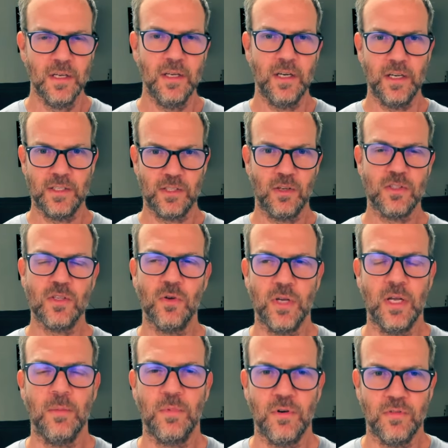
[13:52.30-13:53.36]
it's also
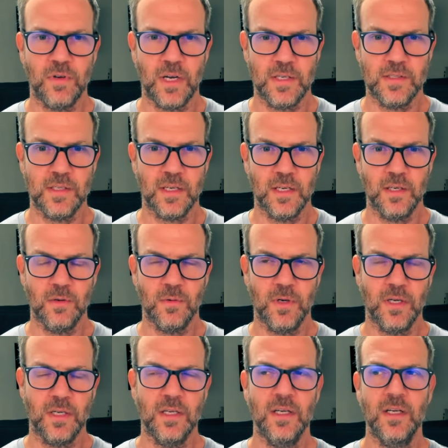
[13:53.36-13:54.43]
improvising in a
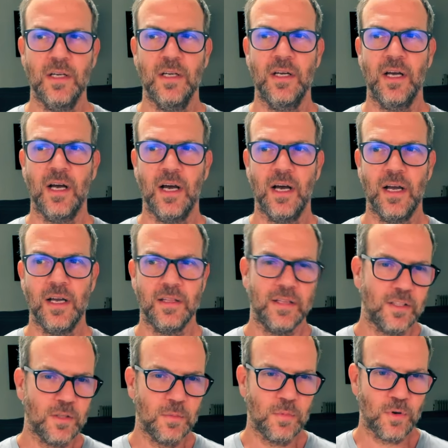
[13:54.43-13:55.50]
way. Uh, and
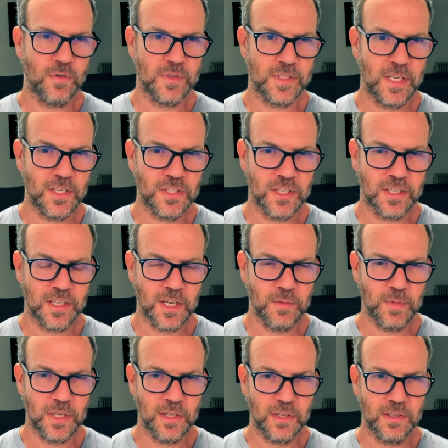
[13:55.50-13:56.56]
that improvisation can
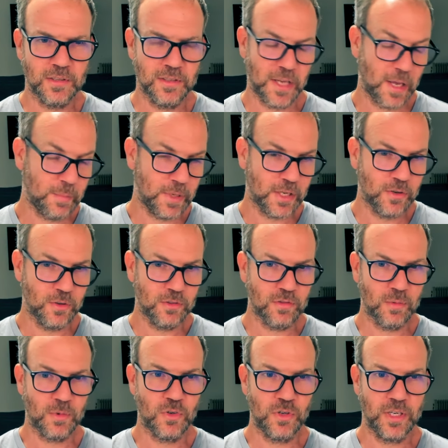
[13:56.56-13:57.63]
be can be good
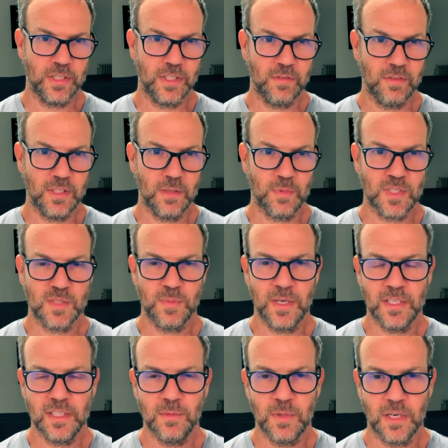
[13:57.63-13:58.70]
from creativity
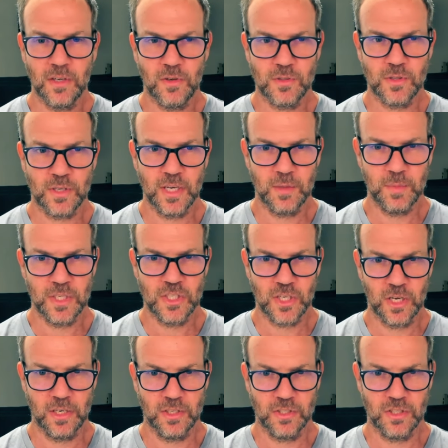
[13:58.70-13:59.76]
perspective, but it also can be
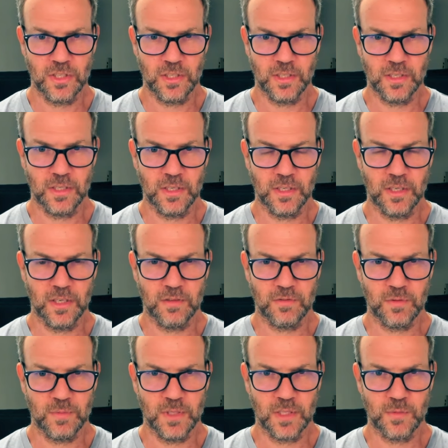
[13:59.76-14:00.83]
challenging uh, uh
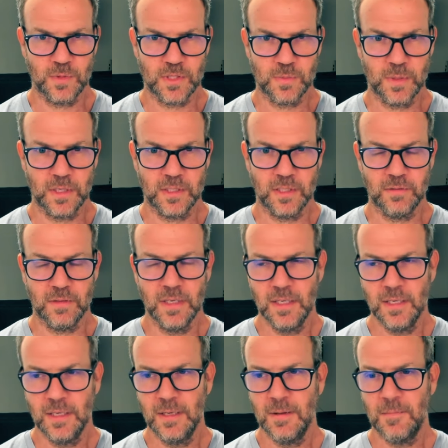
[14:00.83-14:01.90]
from that perspective.
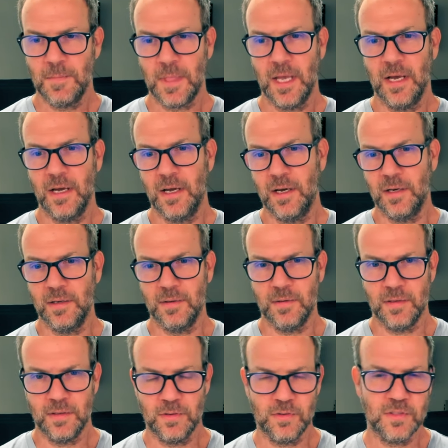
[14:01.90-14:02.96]
Uh,
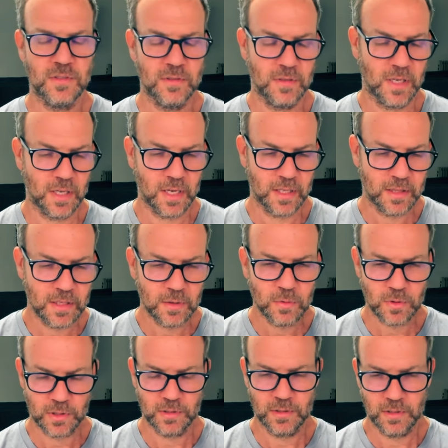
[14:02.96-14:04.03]
there's, I, I think
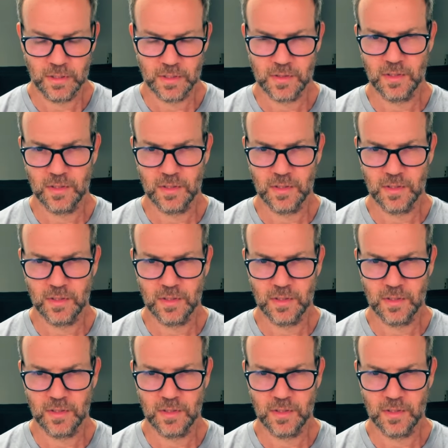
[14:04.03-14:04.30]
we're this